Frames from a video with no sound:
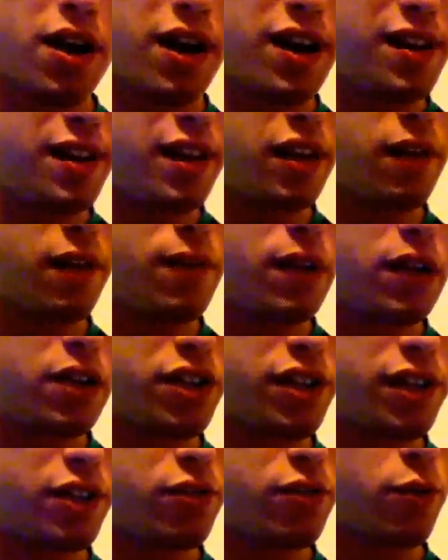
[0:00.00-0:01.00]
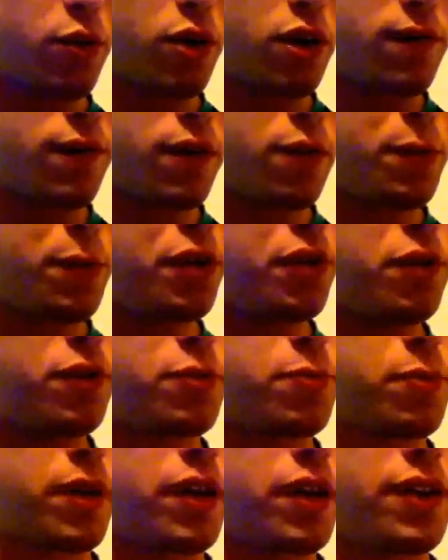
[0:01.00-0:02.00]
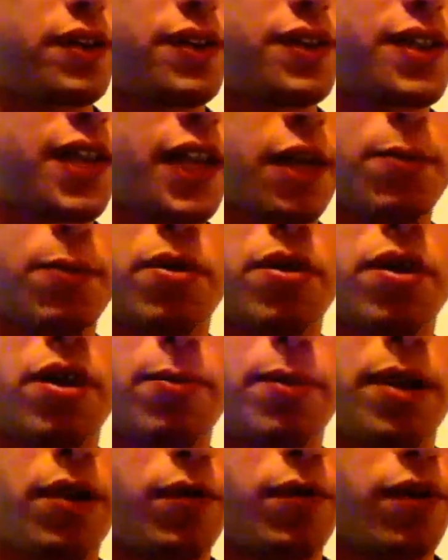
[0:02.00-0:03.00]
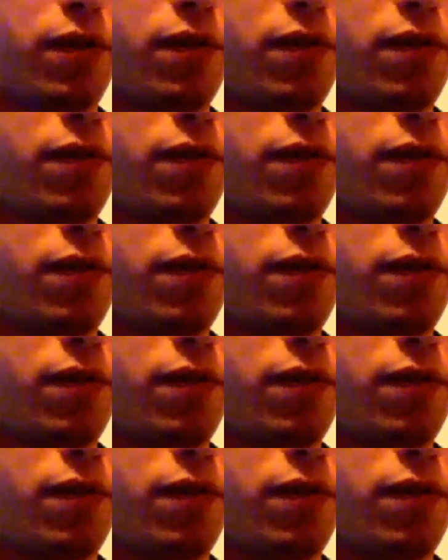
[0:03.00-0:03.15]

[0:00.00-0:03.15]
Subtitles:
Alright, and then to finish the intro off, all we do is play the second part of the main